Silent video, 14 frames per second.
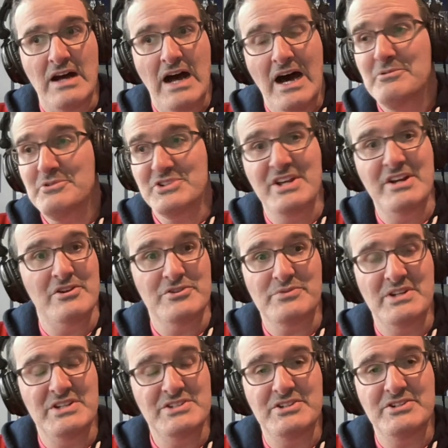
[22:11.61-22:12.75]
I was there in
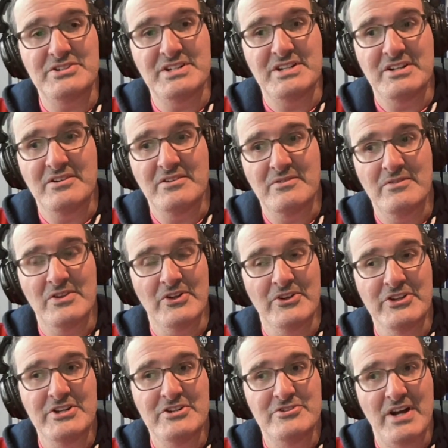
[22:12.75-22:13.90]
2016 when the
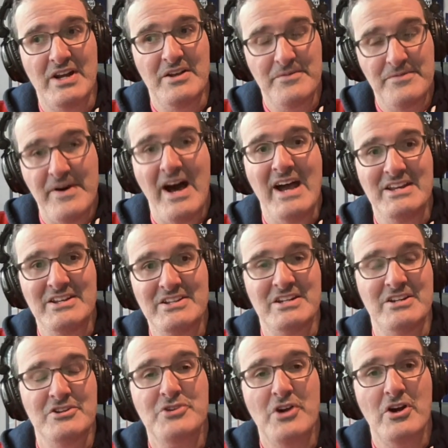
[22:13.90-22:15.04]
league tried to fine
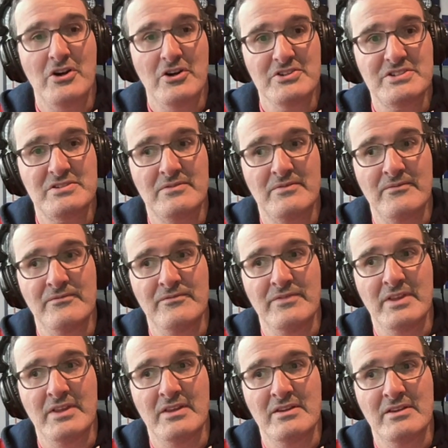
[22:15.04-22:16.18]
Tina Charles
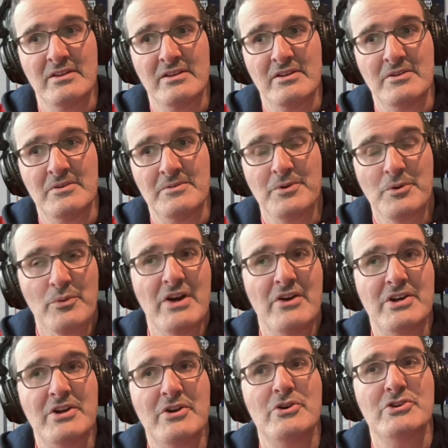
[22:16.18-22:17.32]
for
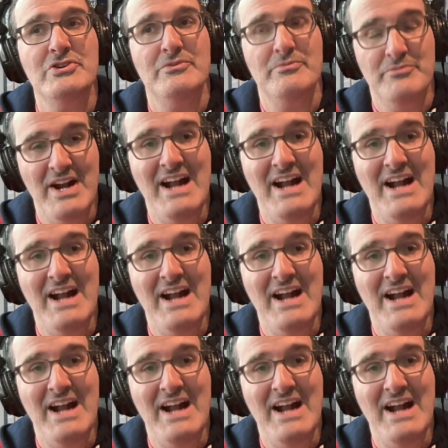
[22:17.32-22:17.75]
wearing her